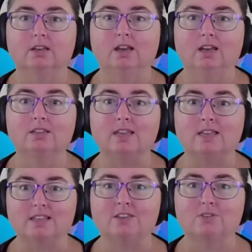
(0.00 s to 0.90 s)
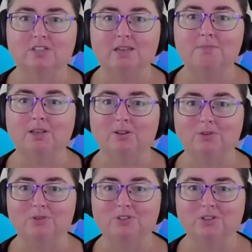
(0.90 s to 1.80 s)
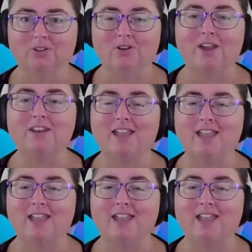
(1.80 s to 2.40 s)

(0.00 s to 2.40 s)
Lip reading: And your team includes your client